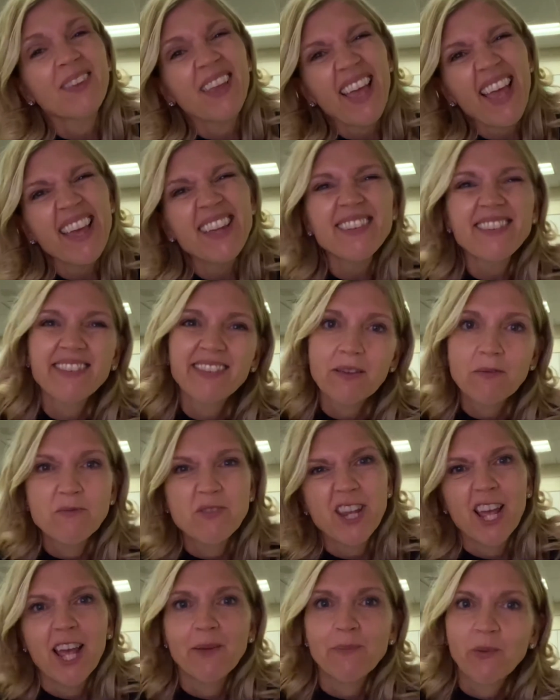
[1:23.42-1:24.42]
And
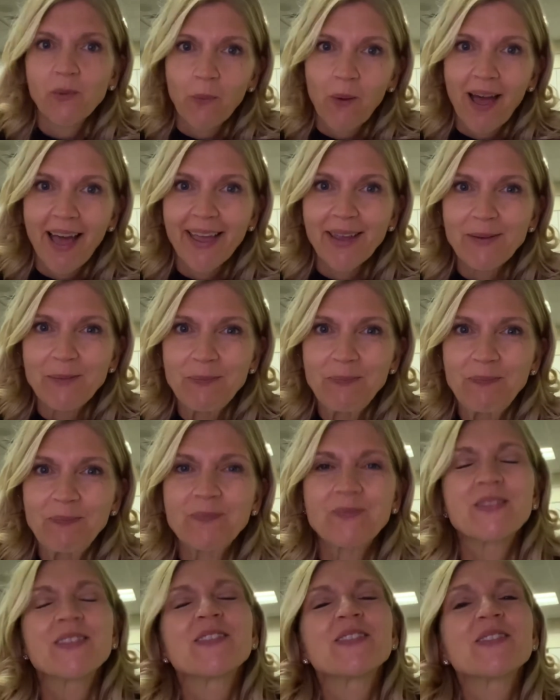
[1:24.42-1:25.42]
sometimes Y.
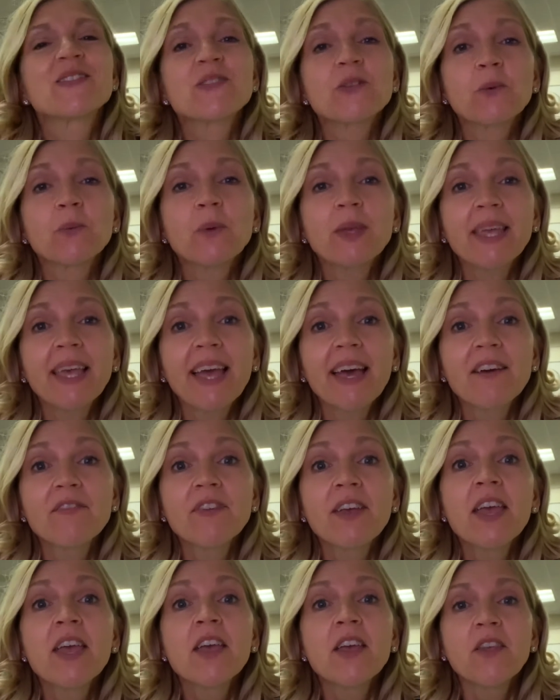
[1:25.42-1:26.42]
So we have
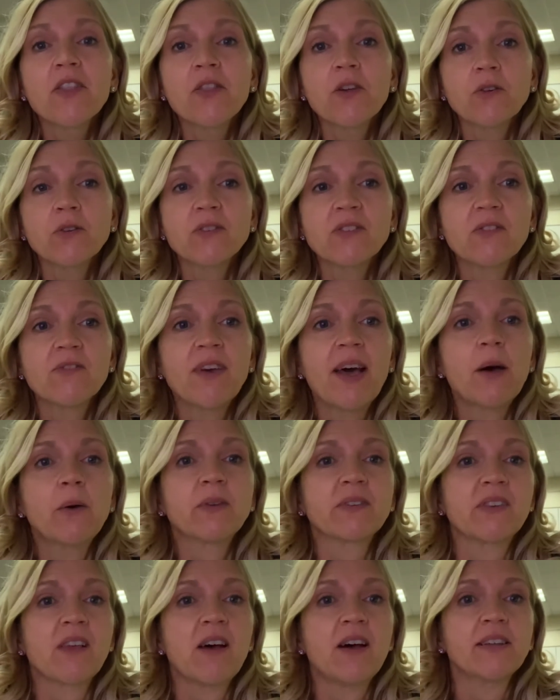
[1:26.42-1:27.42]
those
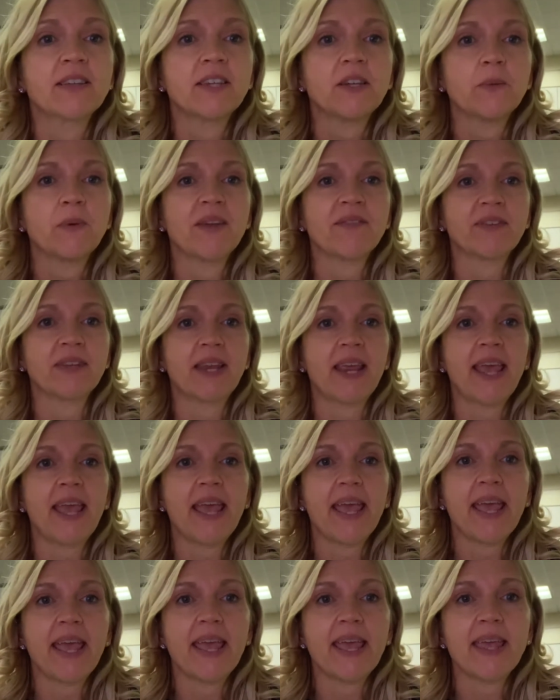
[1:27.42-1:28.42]
vowels all here. We have an
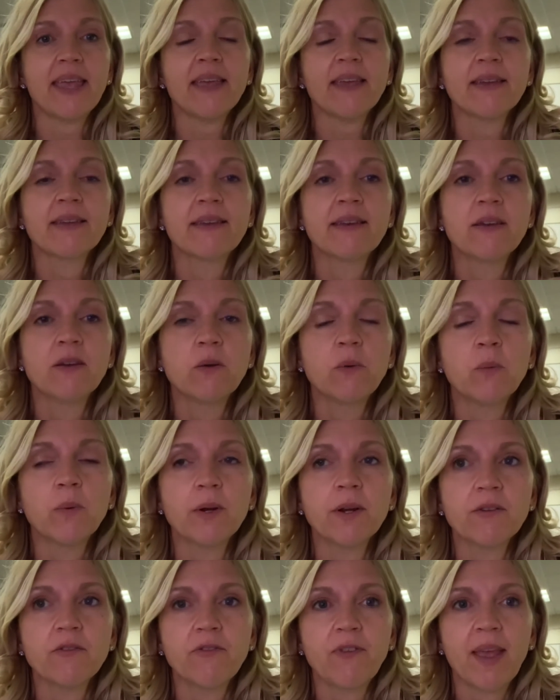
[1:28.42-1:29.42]
A
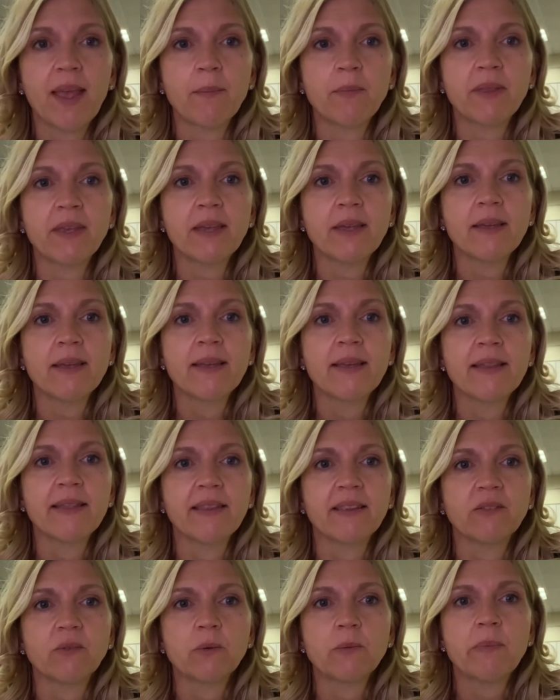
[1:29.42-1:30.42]
word family.
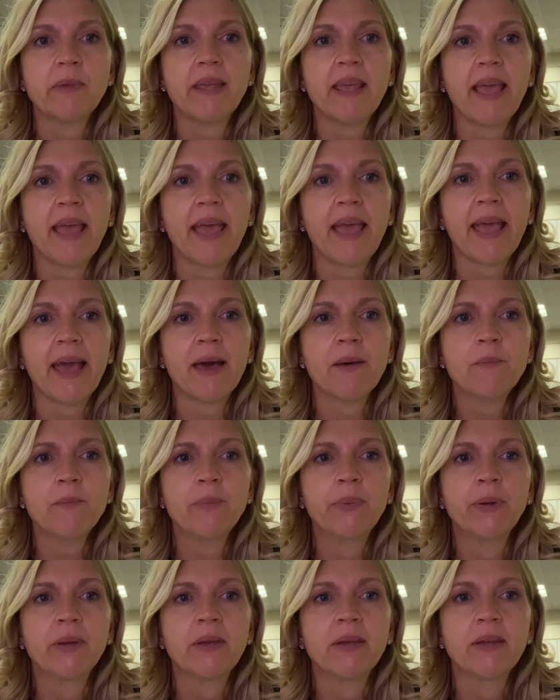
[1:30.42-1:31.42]
This would be amp.
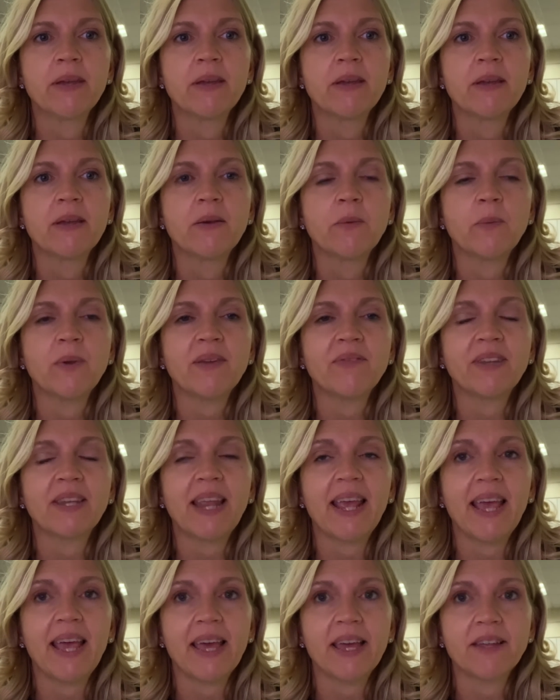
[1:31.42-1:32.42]
We have an
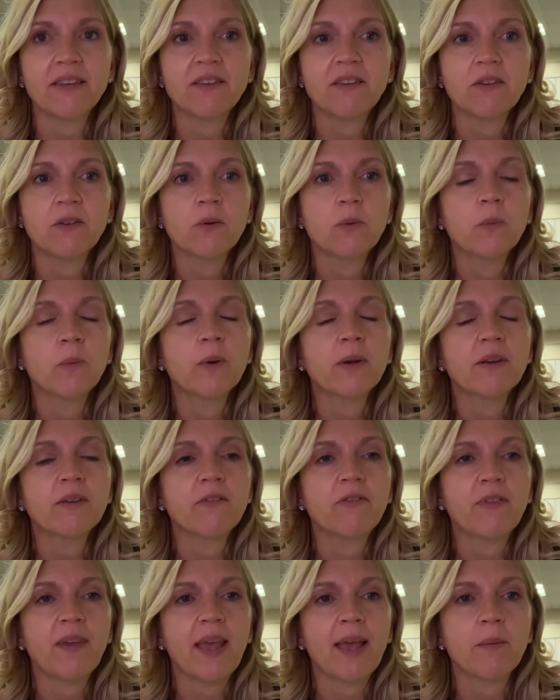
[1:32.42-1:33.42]
ed
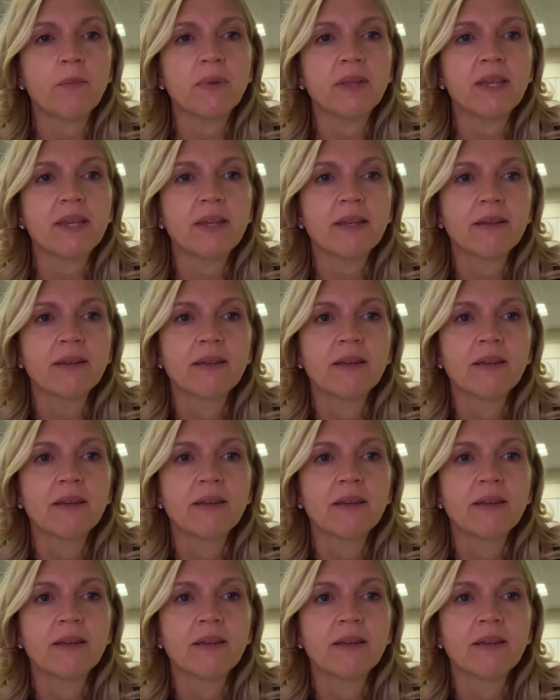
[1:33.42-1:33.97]
word family.